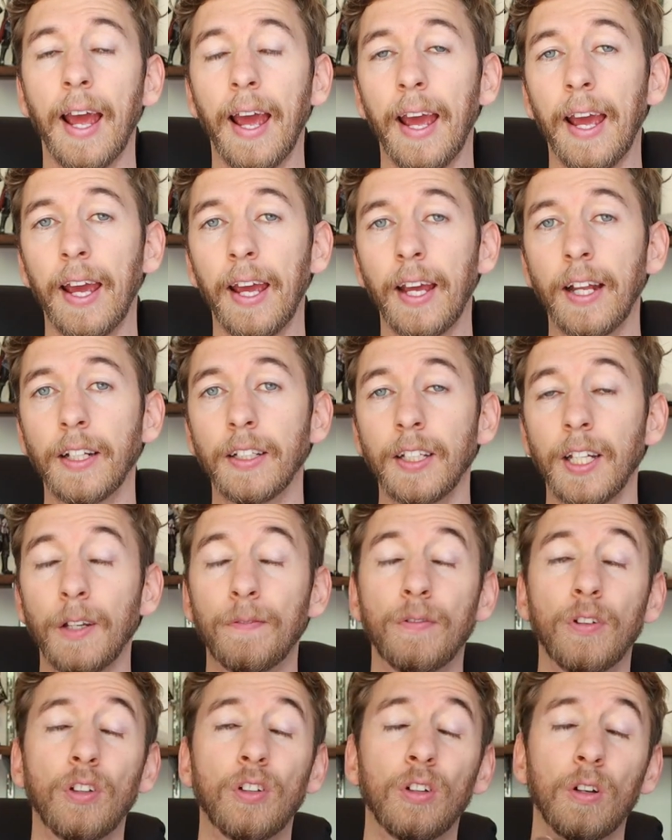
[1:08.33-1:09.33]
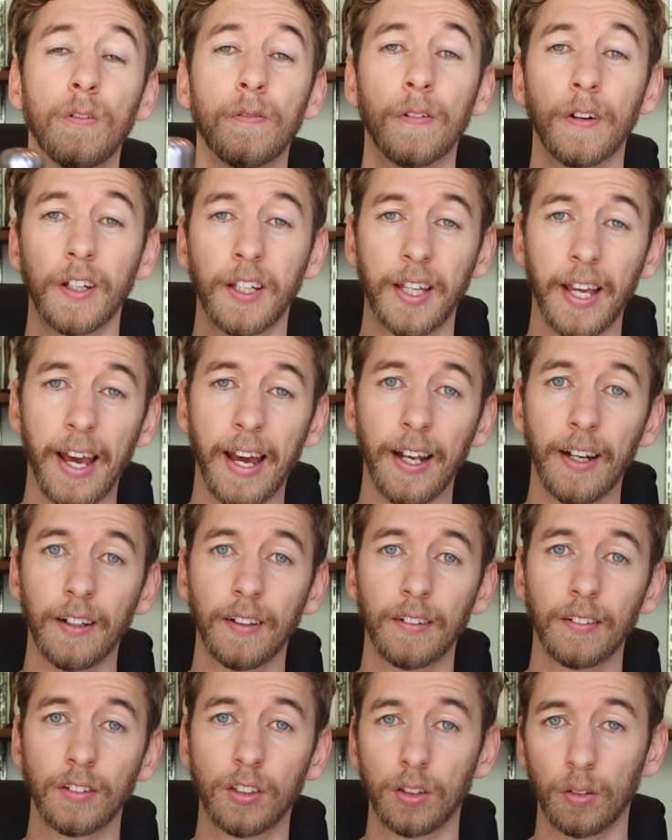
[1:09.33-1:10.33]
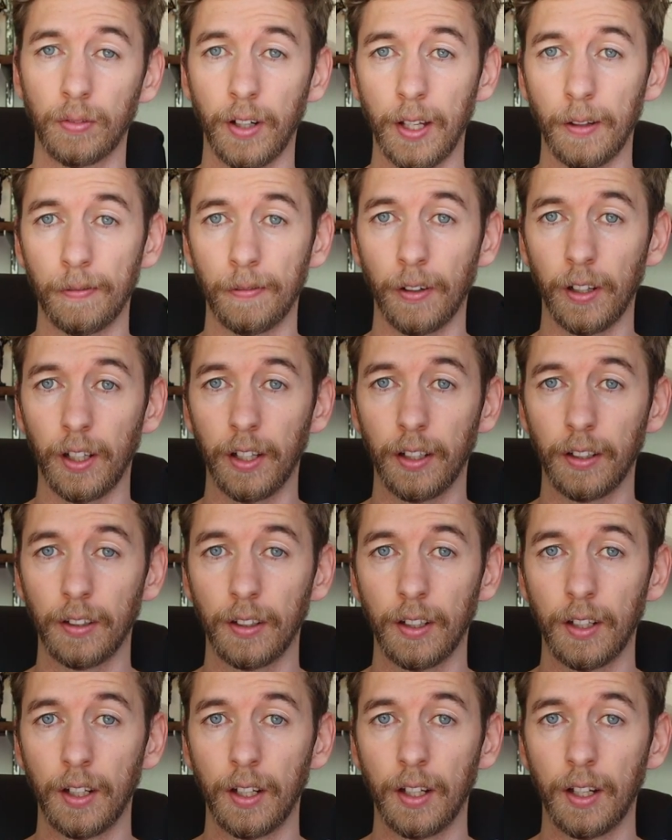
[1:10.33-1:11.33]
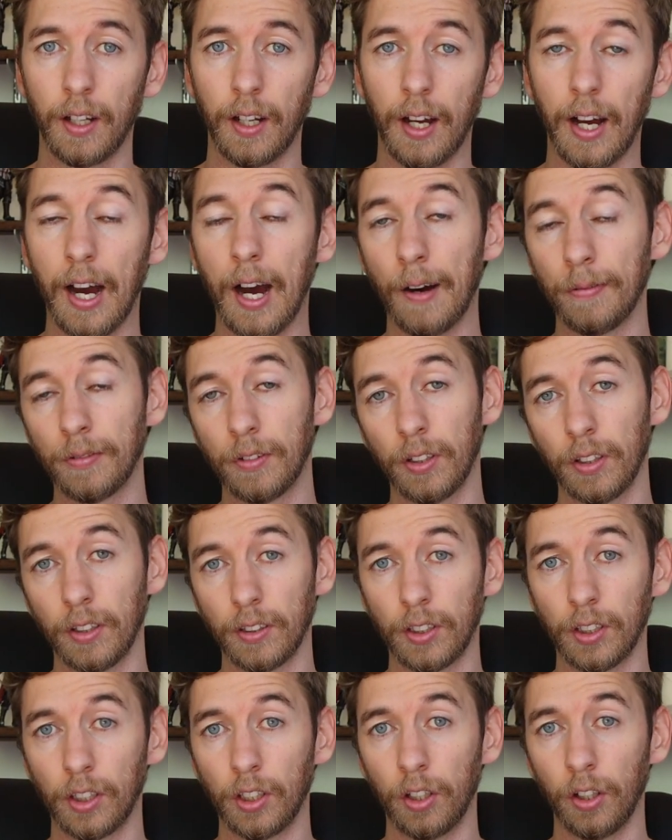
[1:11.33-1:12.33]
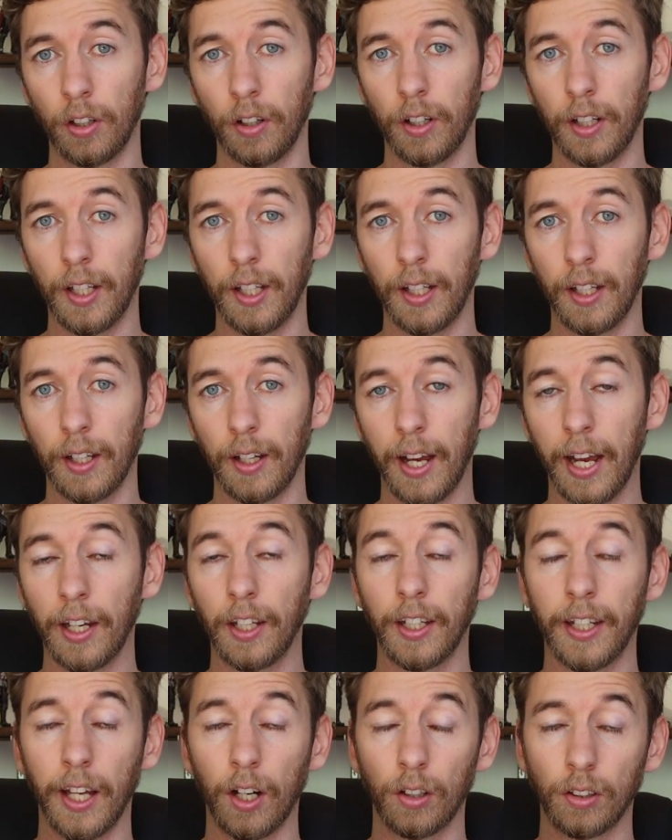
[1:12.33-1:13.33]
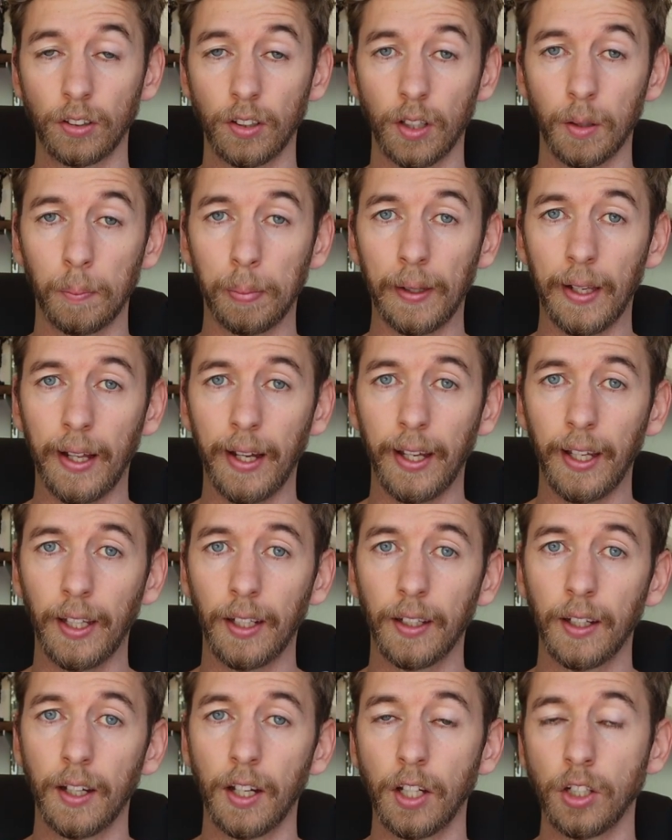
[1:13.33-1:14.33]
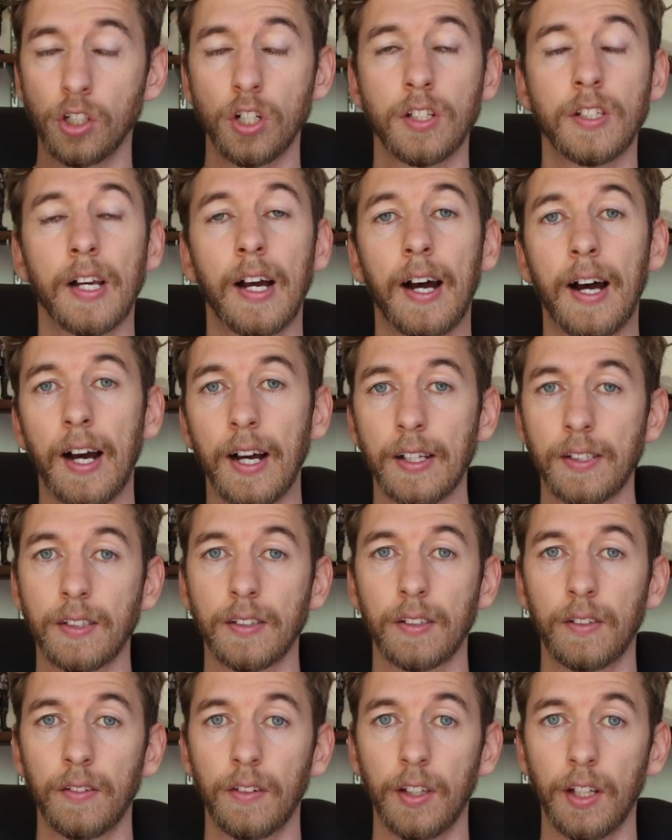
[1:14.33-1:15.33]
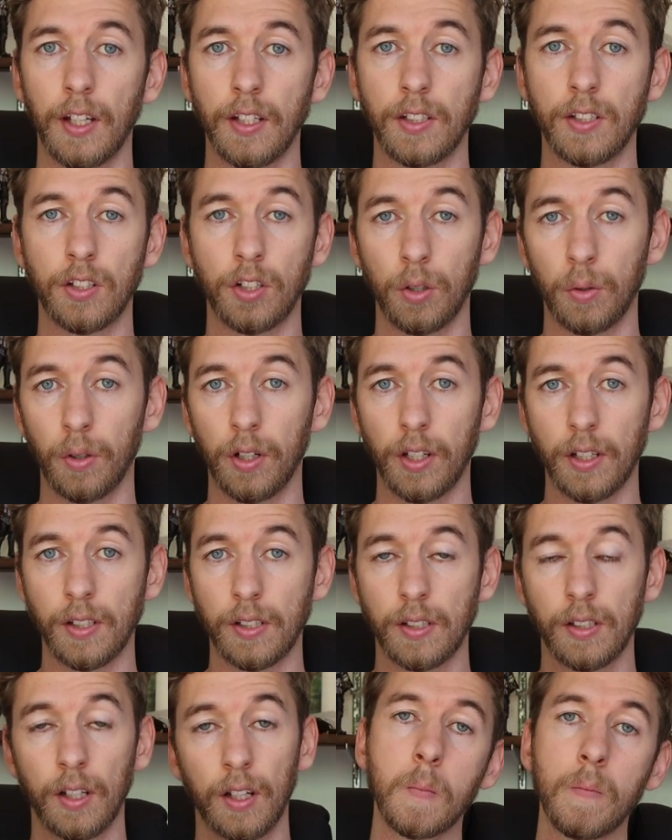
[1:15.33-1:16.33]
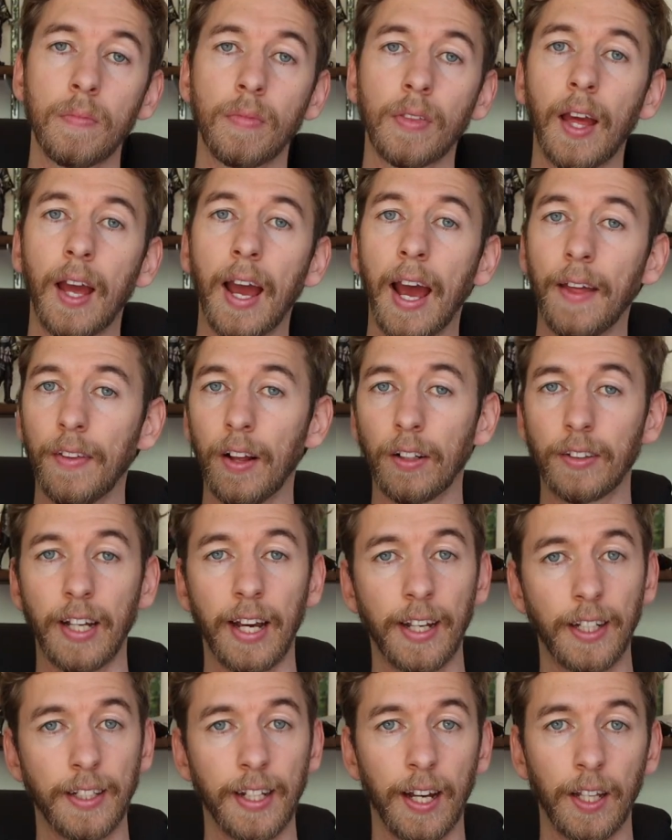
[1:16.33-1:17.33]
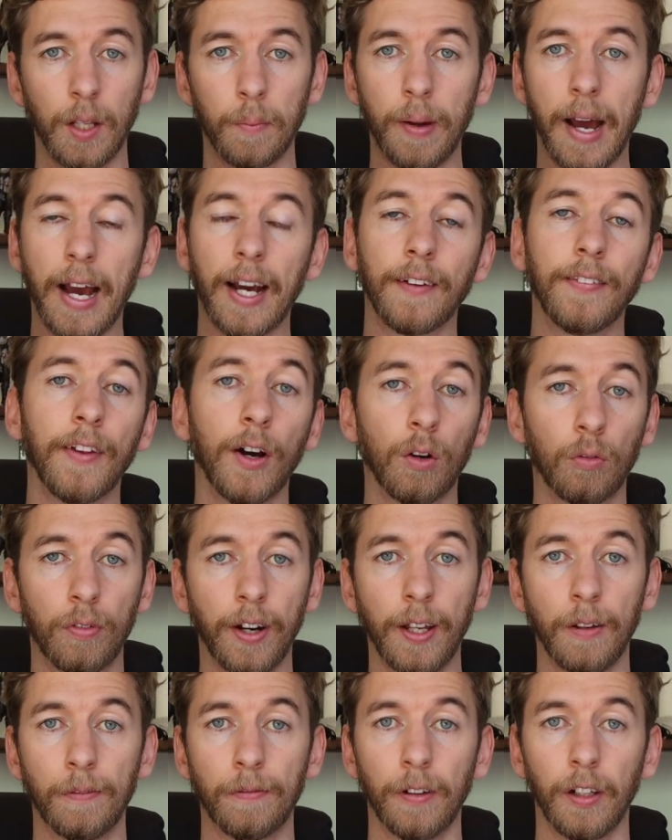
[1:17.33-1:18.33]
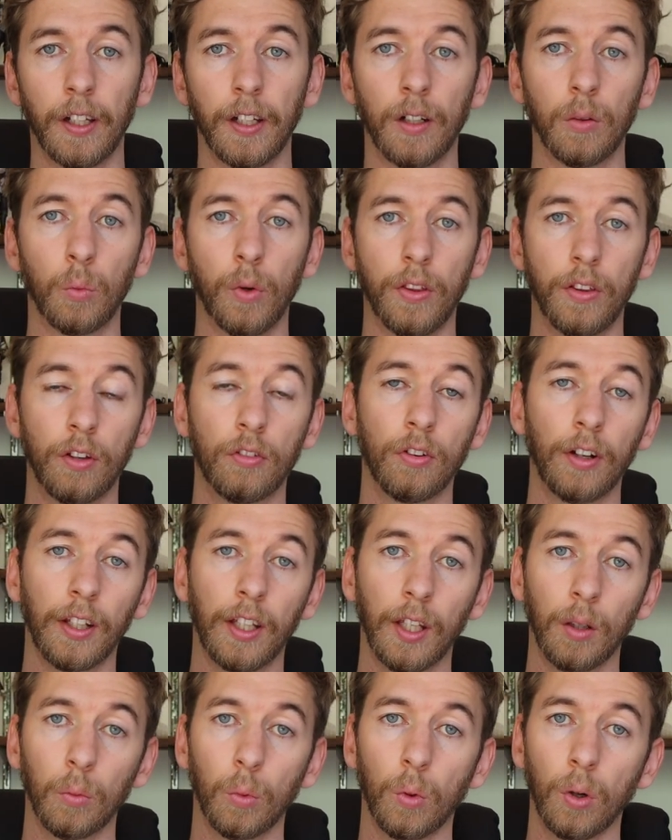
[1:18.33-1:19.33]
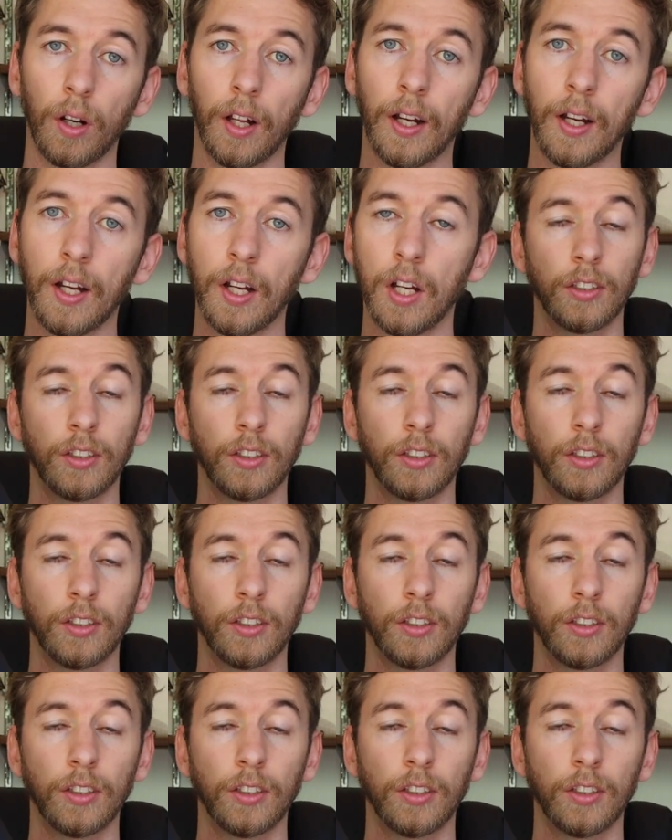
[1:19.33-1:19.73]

And if you do forget to refill it after security and you get onto the plane, just ask the stewardess and they'll take it down the back and they'll refill it with the drinking water.